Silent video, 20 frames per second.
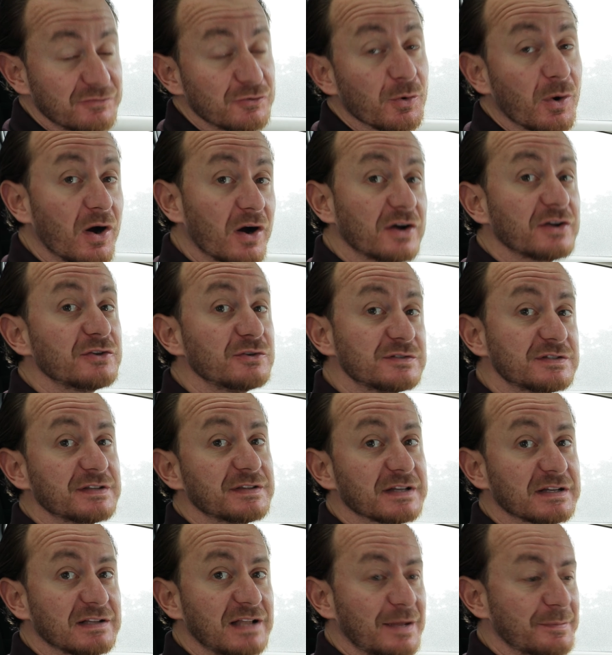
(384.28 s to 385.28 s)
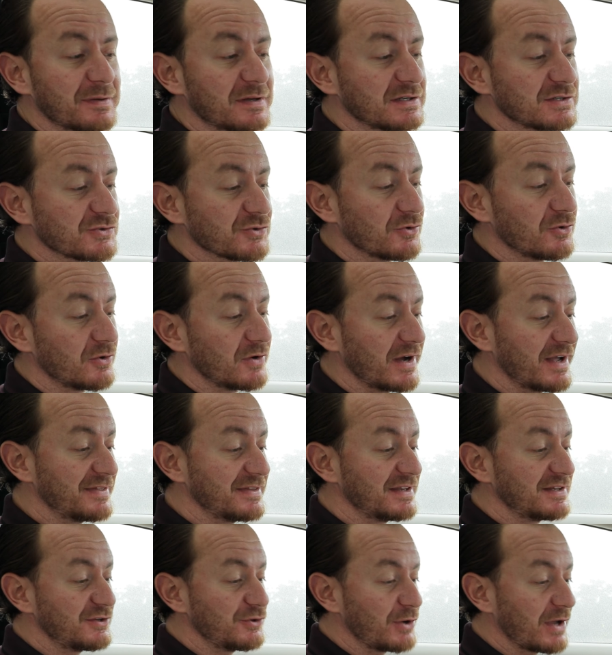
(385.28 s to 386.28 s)
if you are using the climate control
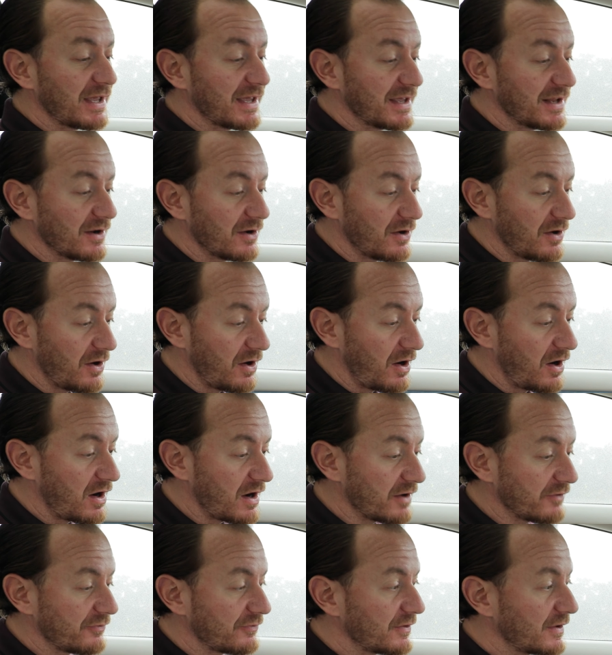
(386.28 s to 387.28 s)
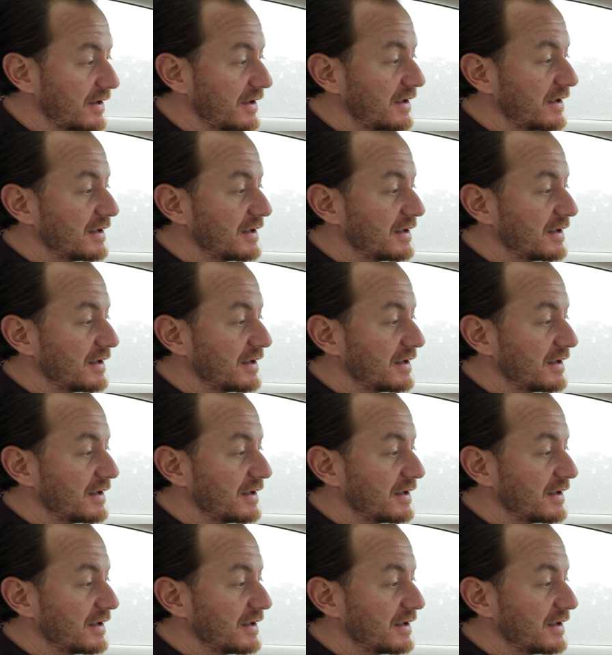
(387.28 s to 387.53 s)
and then you hit off,